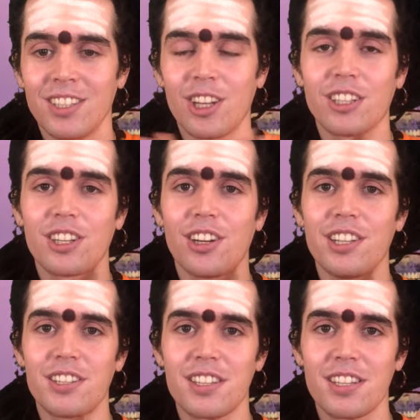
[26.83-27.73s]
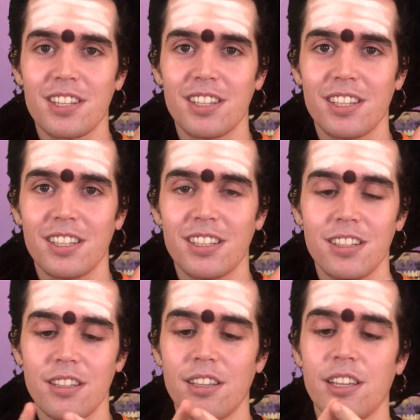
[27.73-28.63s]
thought currents,
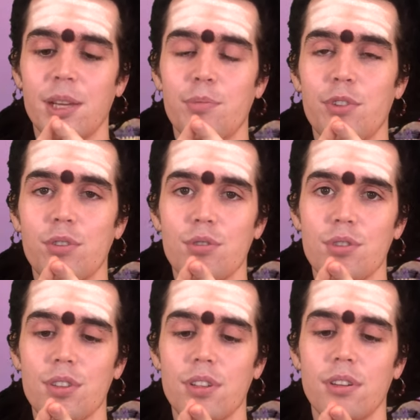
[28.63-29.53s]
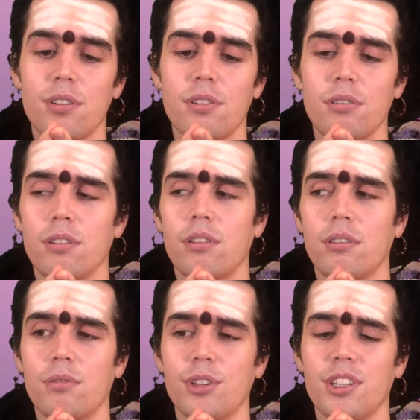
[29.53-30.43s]
hypnosed,
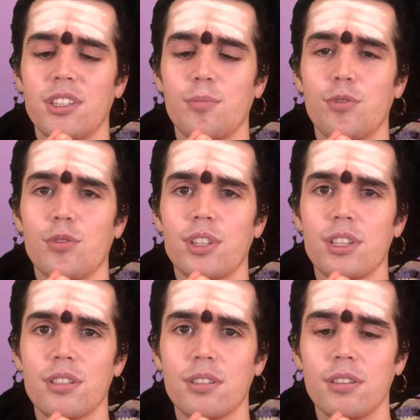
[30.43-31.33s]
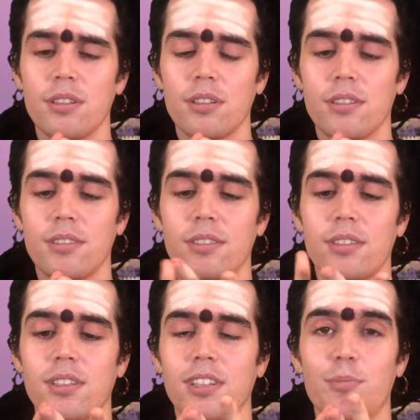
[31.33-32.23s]
uh, what is hypnosis?
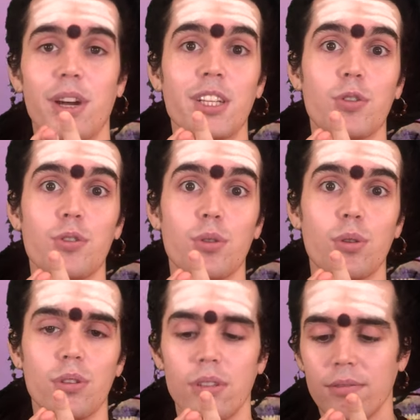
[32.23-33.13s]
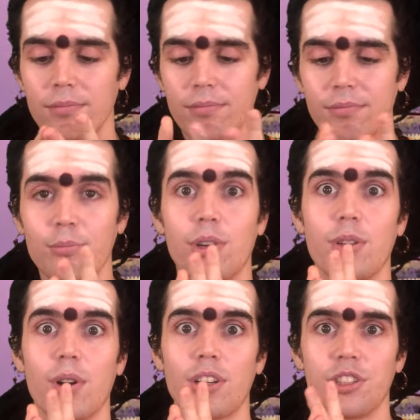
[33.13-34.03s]
Mind controlled,
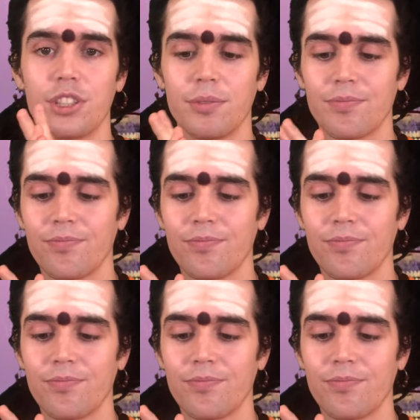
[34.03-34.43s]
brainwashed